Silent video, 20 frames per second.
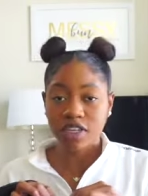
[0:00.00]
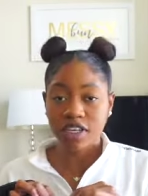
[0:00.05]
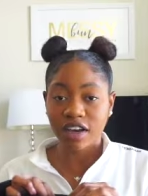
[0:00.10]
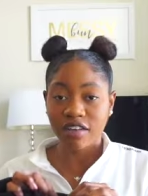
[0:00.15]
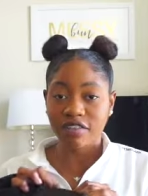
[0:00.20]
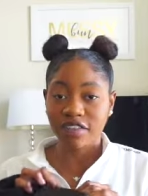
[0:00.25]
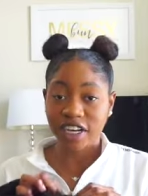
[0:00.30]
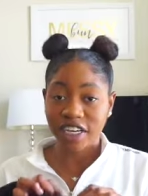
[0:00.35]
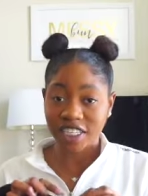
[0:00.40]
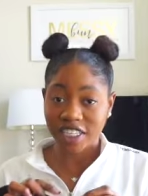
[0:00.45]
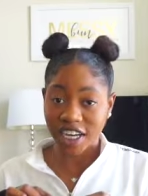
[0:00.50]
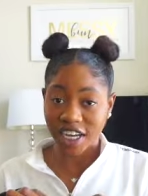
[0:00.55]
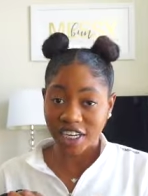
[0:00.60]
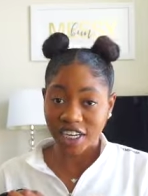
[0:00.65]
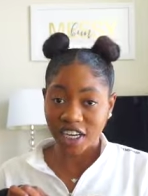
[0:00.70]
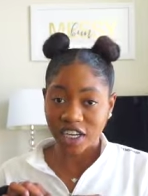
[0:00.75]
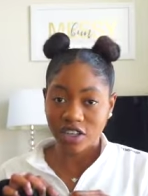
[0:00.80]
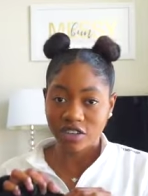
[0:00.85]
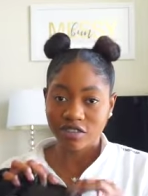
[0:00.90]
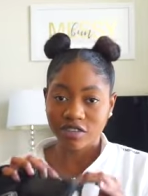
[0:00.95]
I have very
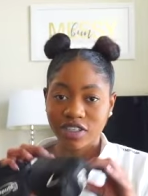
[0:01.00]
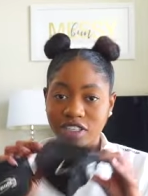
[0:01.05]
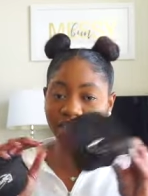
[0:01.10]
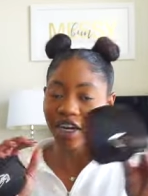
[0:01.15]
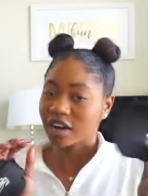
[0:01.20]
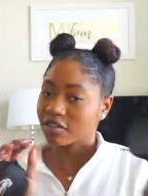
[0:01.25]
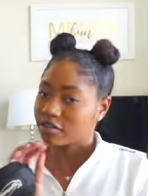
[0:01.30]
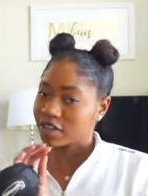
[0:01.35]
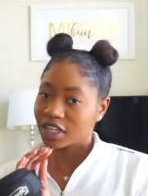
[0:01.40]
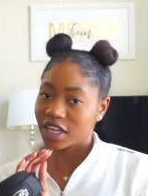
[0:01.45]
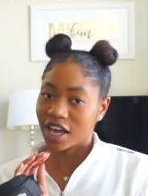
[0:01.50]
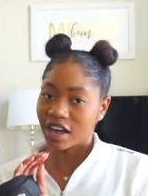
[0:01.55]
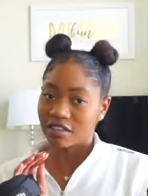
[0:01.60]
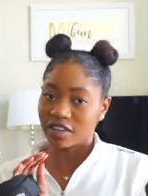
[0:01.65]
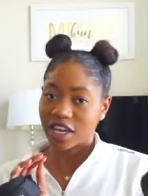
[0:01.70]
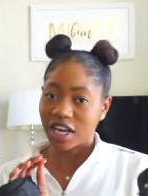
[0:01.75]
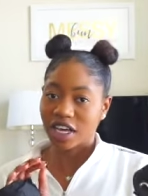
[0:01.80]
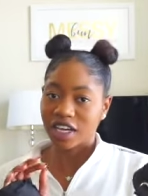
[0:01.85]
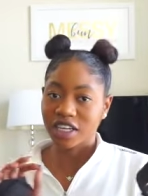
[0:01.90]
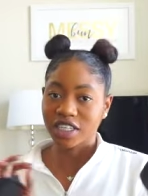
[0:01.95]
tiny ankles and I really
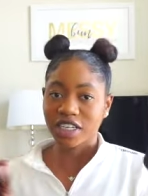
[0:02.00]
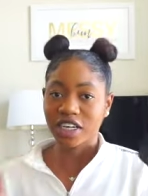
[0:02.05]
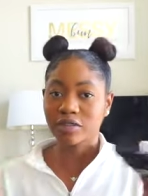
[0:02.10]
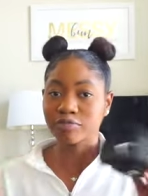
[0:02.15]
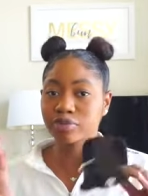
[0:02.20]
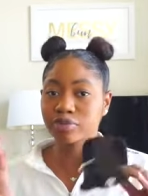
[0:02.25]
haven't had a